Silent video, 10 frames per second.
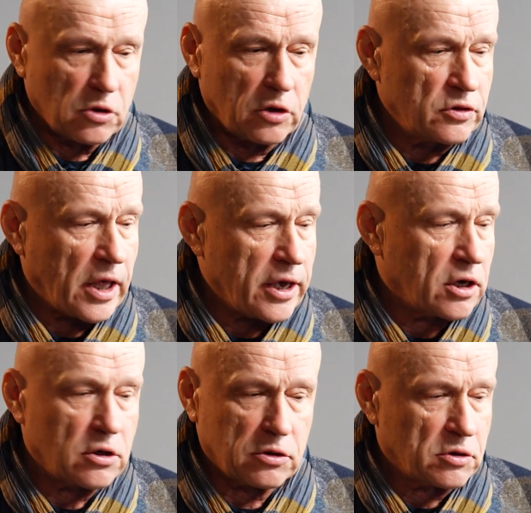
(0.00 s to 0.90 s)

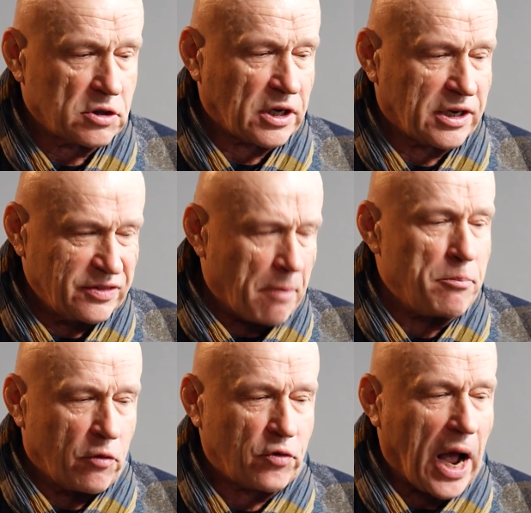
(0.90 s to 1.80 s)
Like
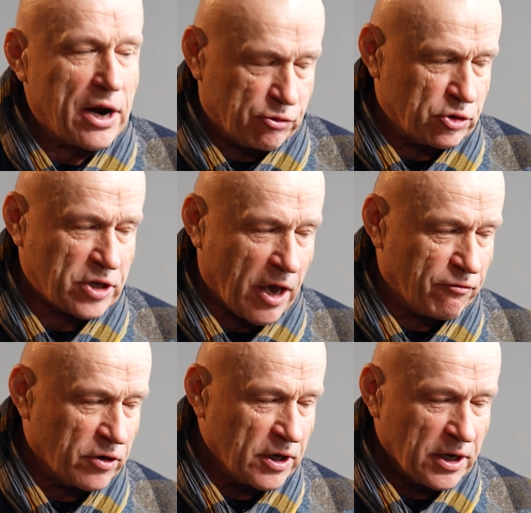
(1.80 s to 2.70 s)
number of countries
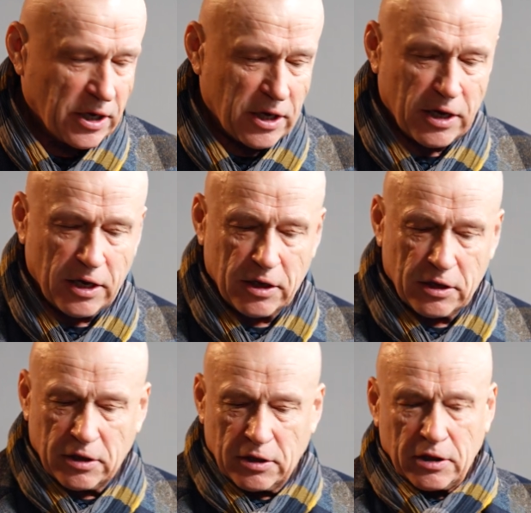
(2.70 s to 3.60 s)
have
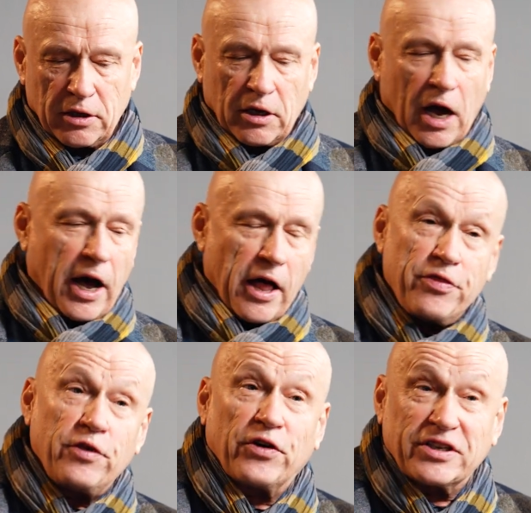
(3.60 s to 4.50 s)
are
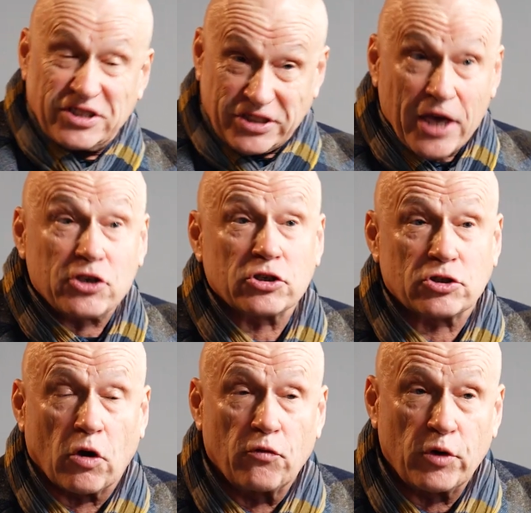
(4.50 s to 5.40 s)
at different
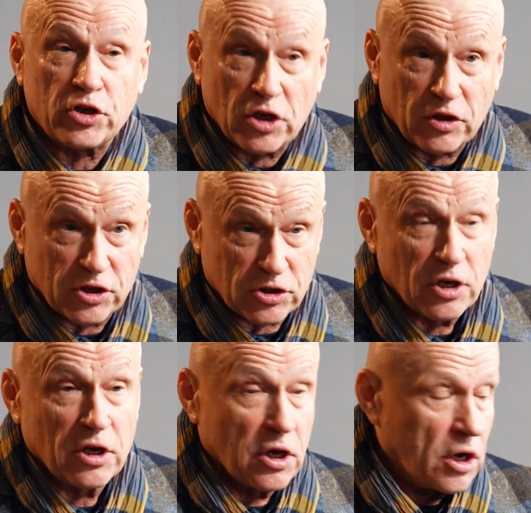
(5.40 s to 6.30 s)
stages of reaching this
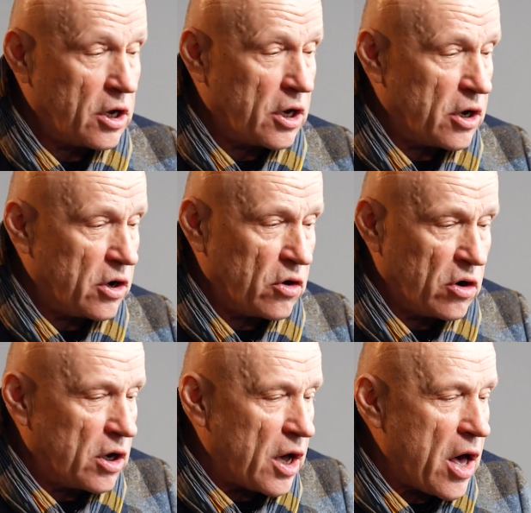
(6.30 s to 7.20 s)

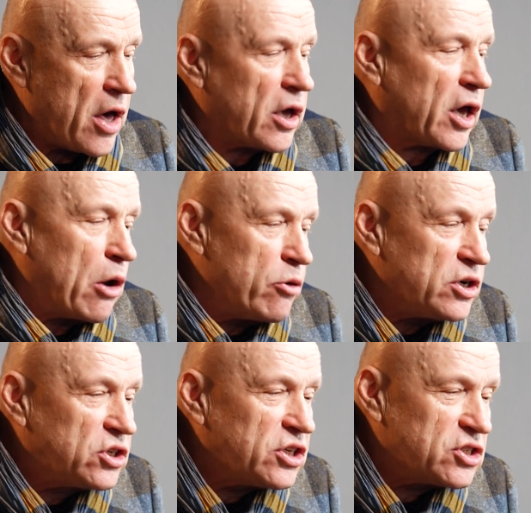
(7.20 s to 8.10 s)

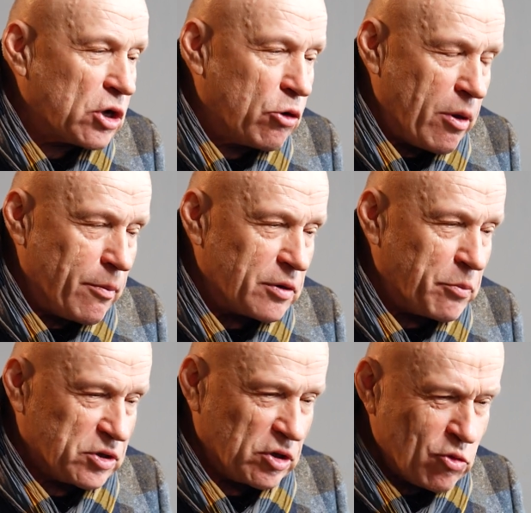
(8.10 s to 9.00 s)
guarantees
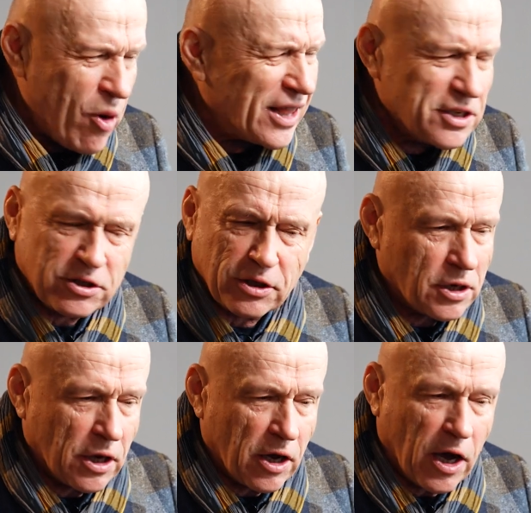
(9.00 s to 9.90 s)
agreement. But in
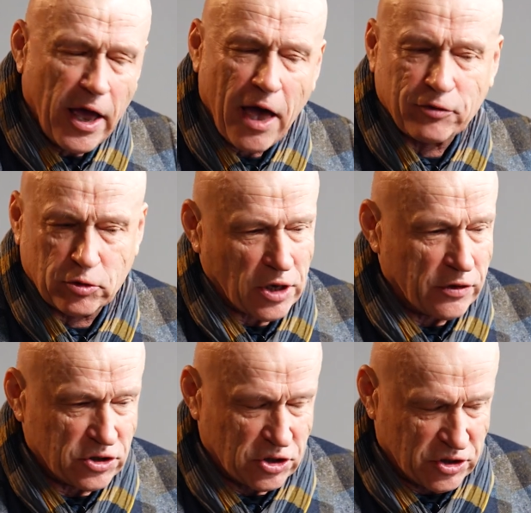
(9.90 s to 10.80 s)
reality, I have to
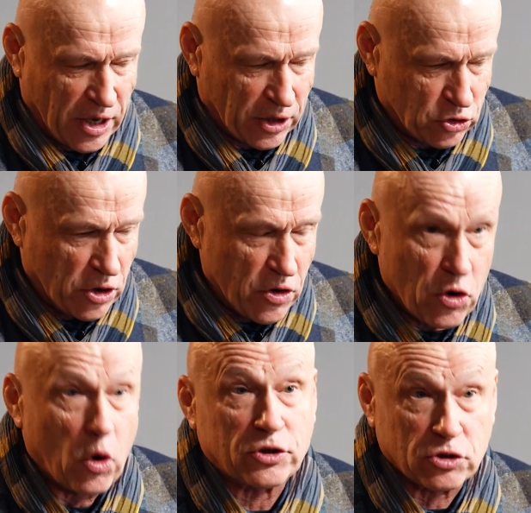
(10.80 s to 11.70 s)
say, this is actually
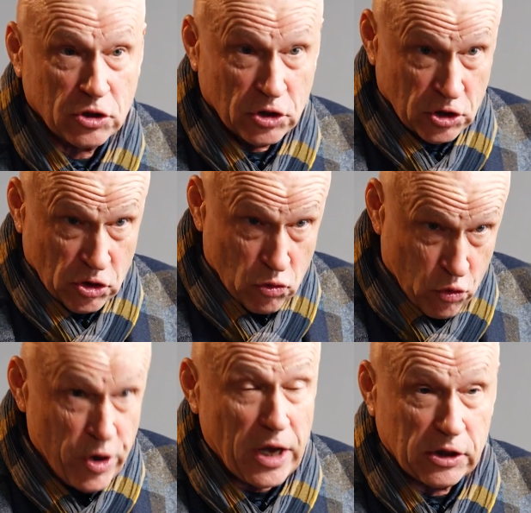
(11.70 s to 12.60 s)
not
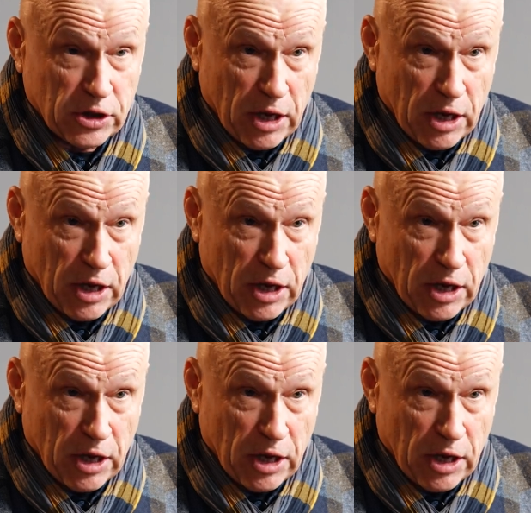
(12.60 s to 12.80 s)
real